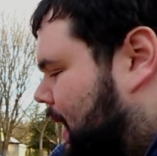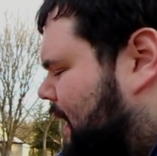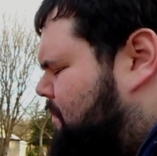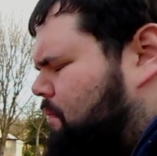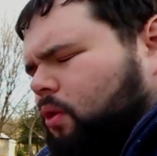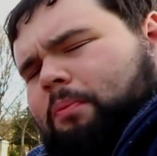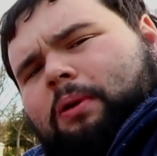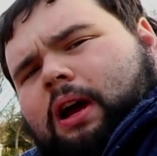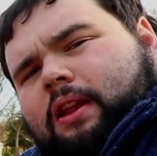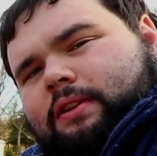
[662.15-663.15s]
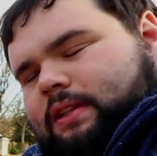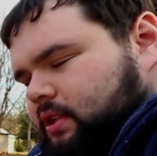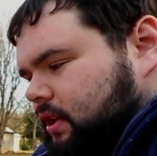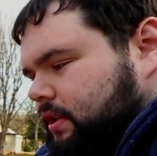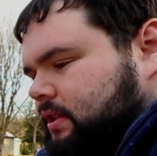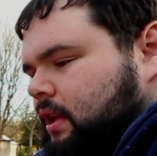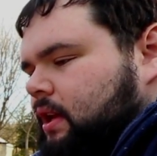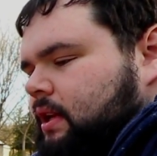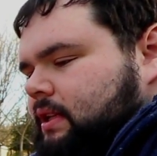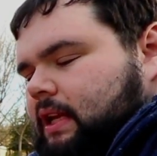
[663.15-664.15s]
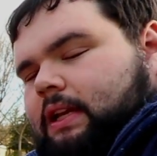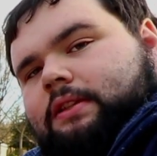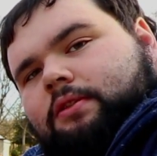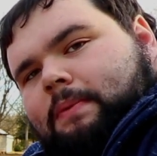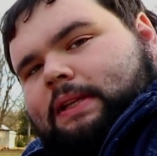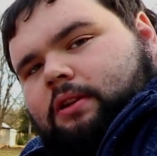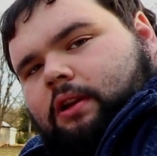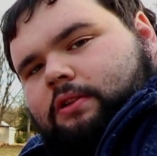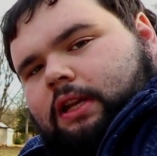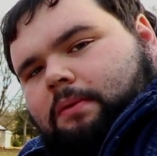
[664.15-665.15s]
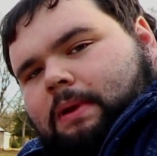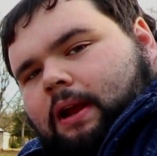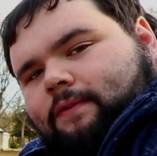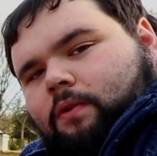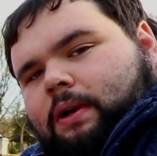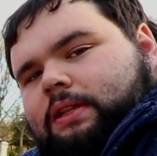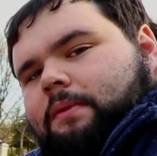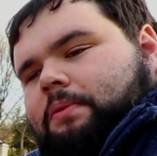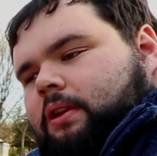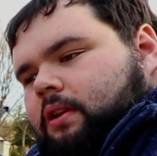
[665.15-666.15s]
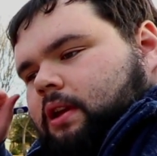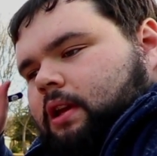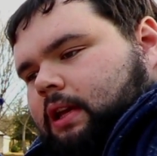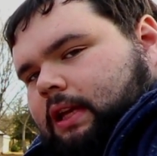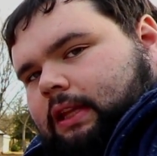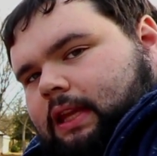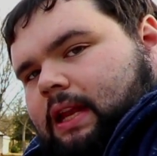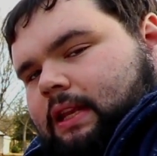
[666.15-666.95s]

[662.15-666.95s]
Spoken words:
They more products than just tint, so make sure you go check them out. If you want something, get that